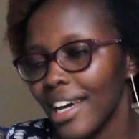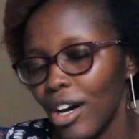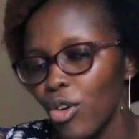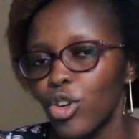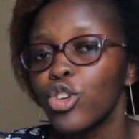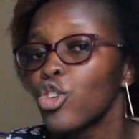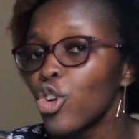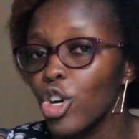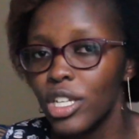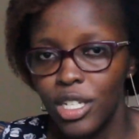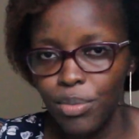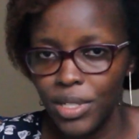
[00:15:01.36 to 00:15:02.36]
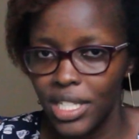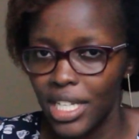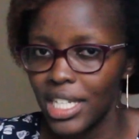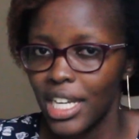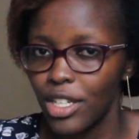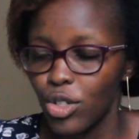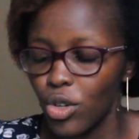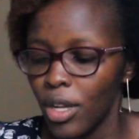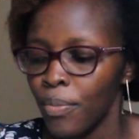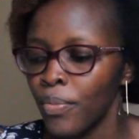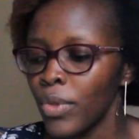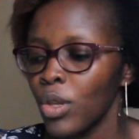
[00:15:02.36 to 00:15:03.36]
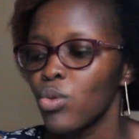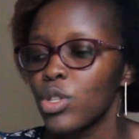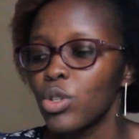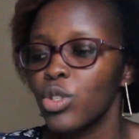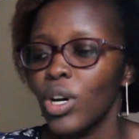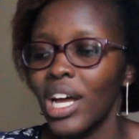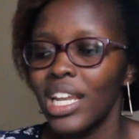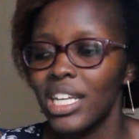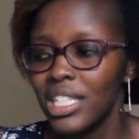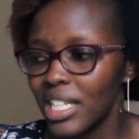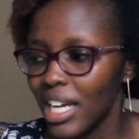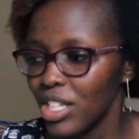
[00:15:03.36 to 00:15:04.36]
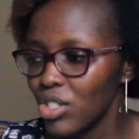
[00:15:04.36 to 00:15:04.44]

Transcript: or not represented at all, who is also a lazy natural,